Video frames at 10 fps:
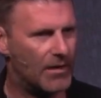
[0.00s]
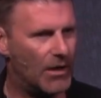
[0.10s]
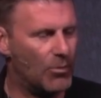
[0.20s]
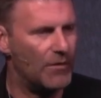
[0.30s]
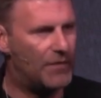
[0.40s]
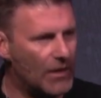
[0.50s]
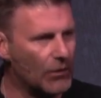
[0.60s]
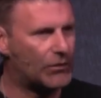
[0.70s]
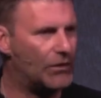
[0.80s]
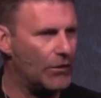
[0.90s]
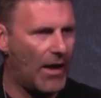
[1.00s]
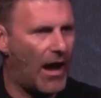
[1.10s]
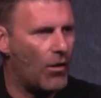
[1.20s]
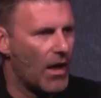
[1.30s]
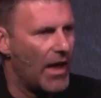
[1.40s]
It reveals to you
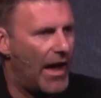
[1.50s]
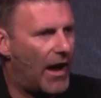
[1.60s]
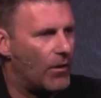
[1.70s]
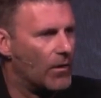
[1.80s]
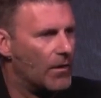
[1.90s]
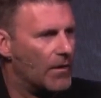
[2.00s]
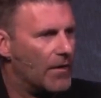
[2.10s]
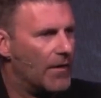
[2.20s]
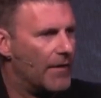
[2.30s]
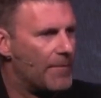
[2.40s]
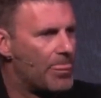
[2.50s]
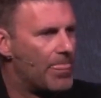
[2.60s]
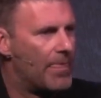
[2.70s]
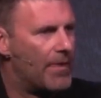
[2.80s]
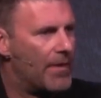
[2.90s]
how
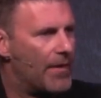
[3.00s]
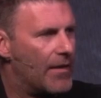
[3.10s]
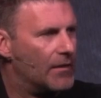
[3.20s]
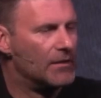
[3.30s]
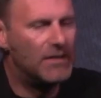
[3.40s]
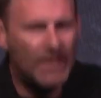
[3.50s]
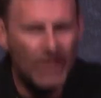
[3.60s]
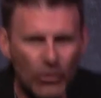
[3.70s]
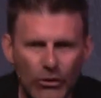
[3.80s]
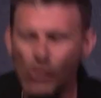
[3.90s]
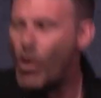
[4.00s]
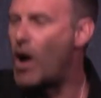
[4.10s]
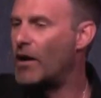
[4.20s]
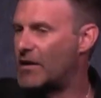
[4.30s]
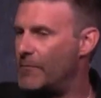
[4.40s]
little you
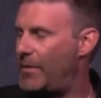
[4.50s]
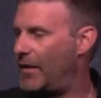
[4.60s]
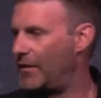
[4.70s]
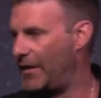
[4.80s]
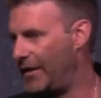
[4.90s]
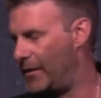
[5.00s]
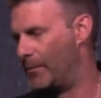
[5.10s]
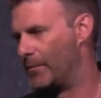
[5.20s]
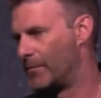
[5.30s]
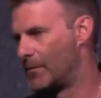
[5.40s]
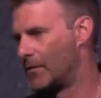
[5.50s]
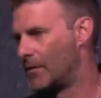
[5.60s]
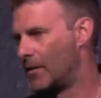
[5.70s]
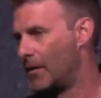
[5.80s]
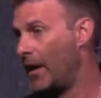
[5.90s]
are compared to Him.
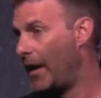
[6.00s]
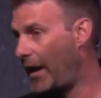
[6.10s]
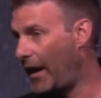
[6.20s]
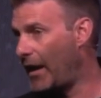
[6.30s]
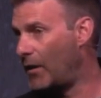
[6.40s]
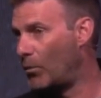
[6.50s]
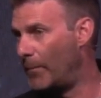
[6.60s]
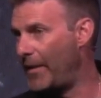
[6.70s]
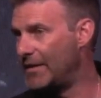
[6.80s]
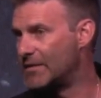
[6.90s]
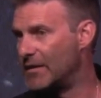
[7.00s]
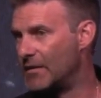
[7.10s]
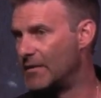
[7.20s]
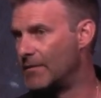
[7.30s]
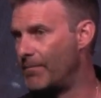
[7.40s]
And what makes
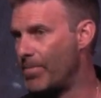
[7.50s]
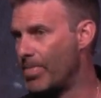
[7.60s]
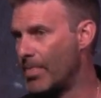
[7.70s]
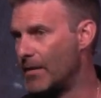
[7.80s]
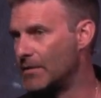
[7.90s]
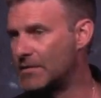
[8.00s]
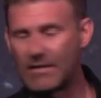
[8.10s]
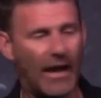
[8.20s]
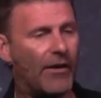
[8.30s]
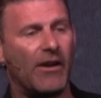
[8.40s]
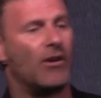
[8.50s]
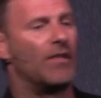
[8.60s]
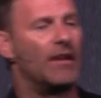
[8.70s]
it scarier